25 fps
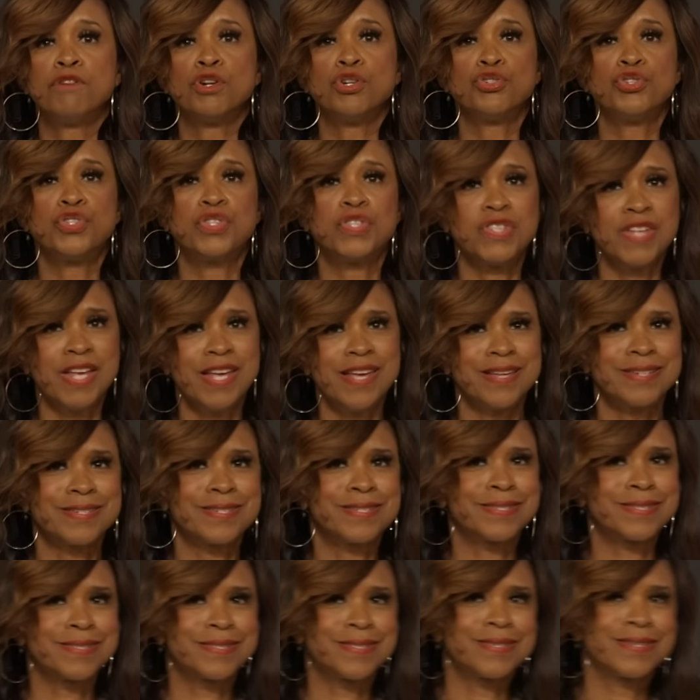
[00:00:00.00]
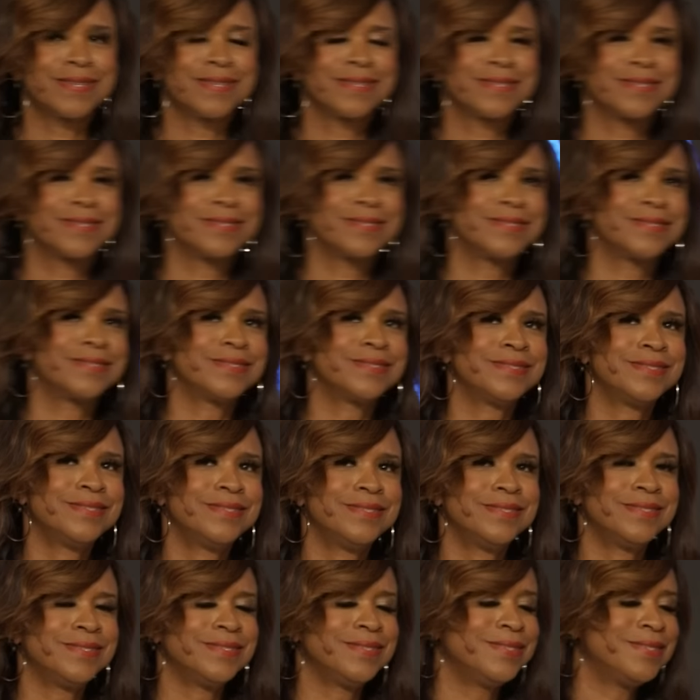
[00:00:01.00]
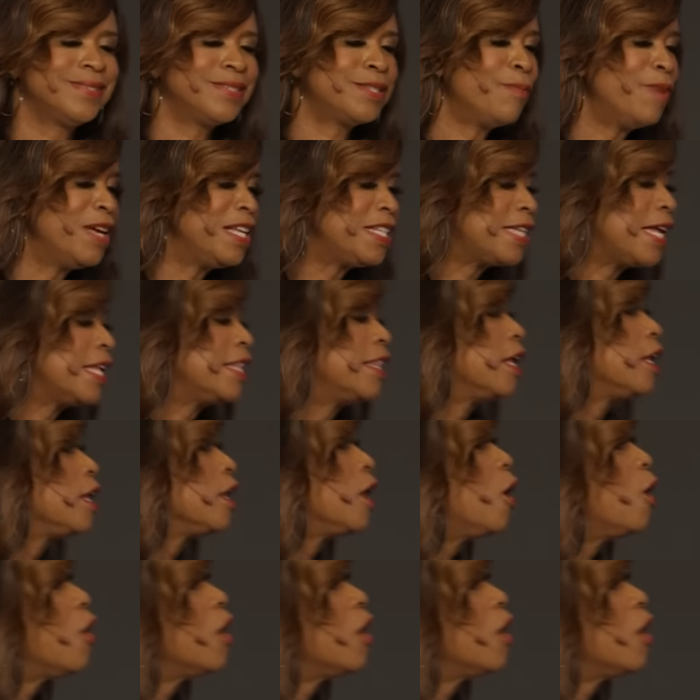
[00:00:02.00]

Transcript: verse 6. Somebody say, the